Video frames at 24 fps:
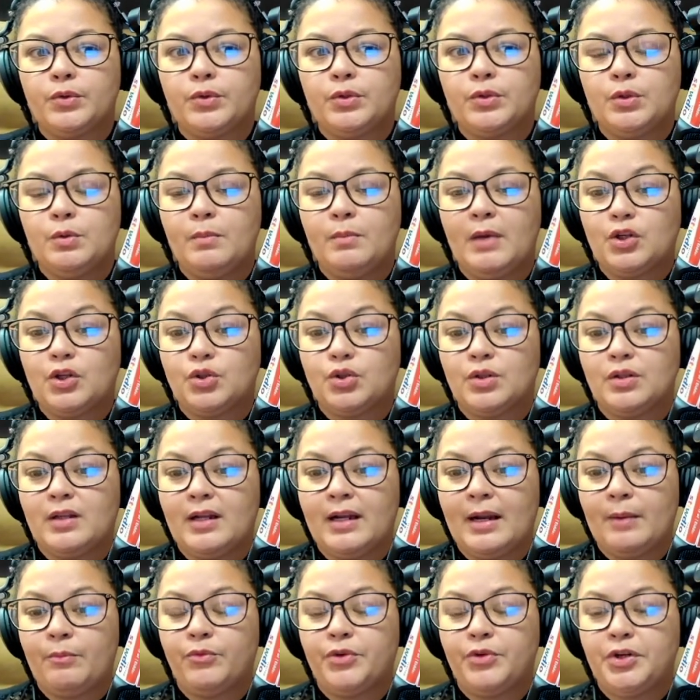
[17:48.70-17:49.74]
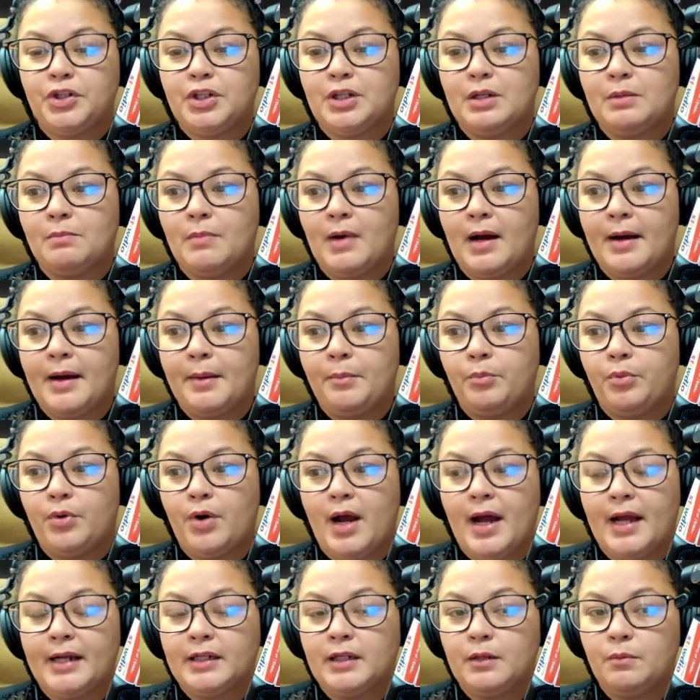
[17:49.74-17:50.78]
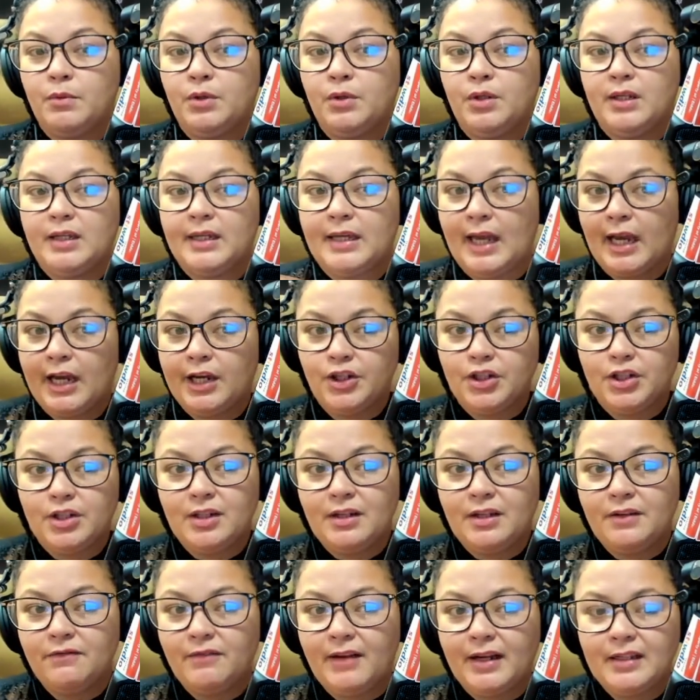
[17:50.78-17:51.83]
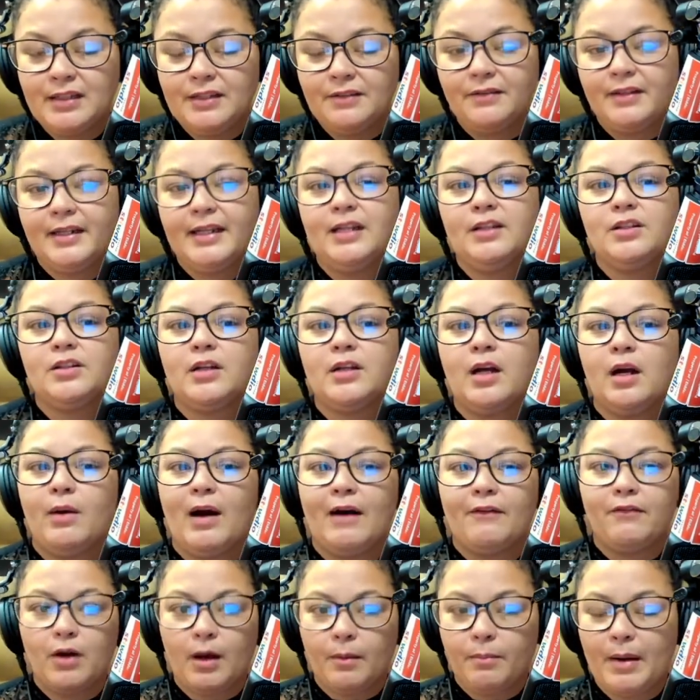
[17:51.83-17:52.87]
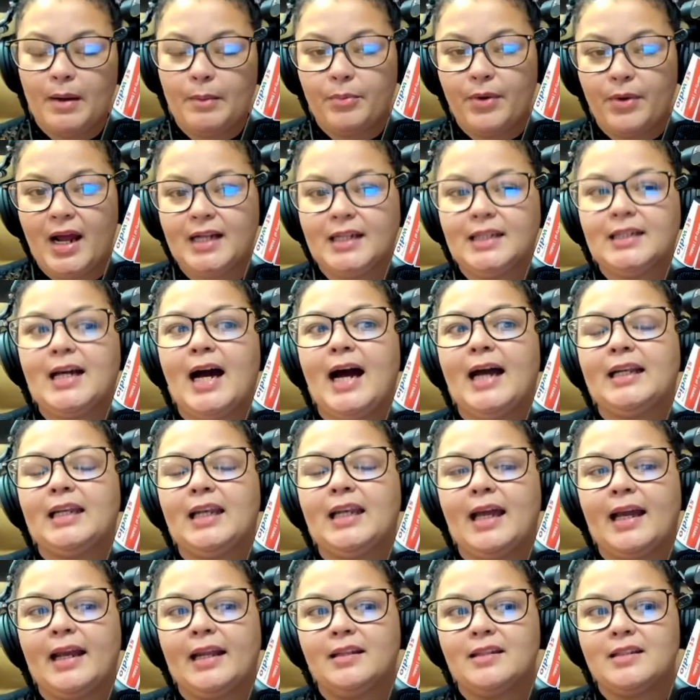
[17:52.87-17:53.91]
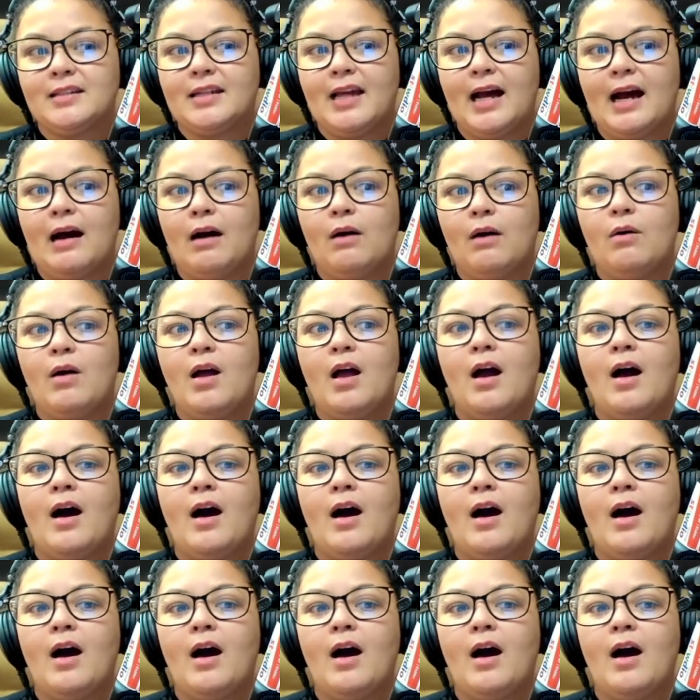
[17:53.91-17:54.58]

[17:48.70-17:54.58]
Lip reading: make sure that I'm reaching my brand communication effectively. So I've got my brand guidelines now.